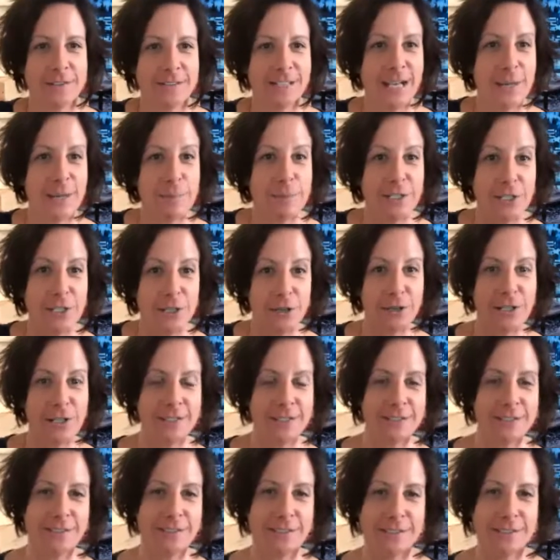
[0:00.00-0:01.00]
And I'd be
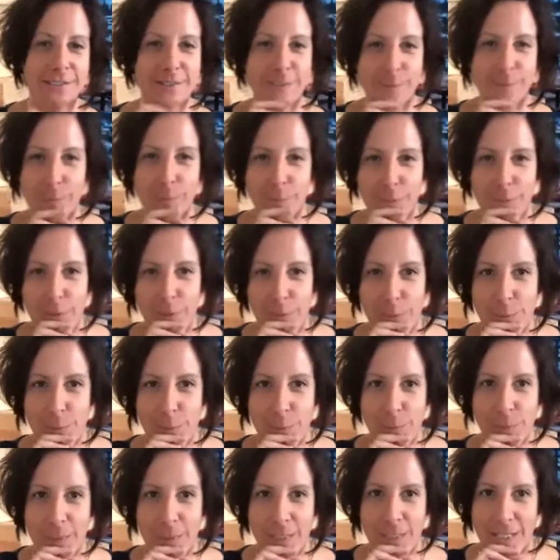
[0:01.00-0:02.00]
curious to see what
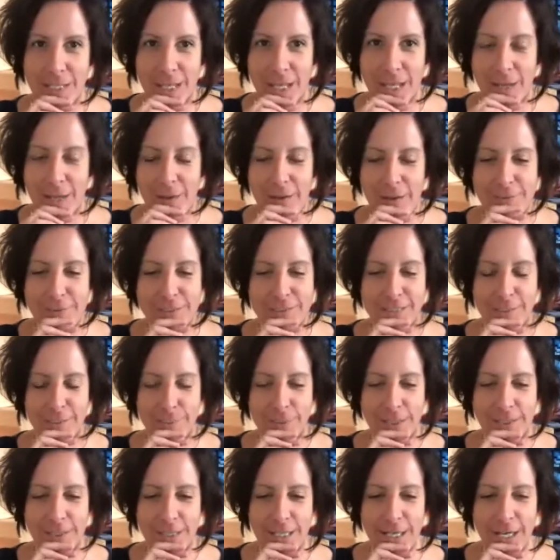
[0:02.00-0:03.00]
you have to say
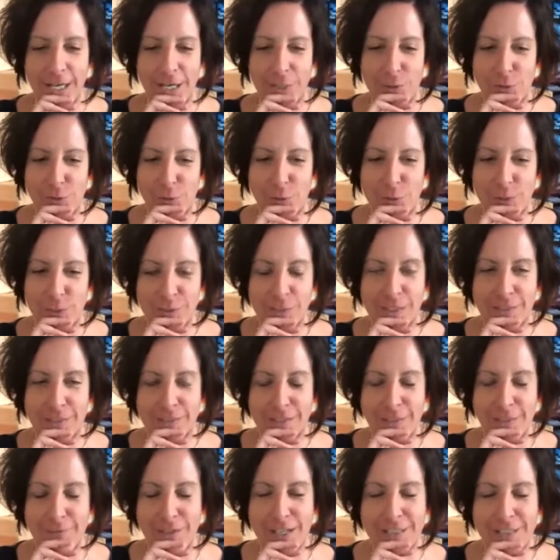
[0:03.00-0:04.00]
about that, Andrew, just because
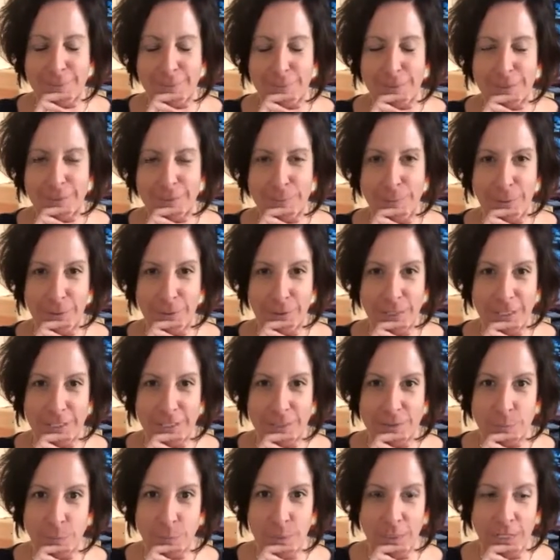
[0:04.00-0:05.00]
I've had some
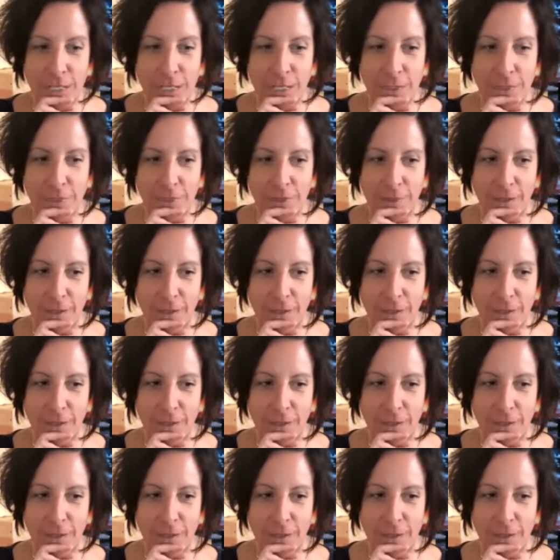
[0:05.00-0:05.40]
experience with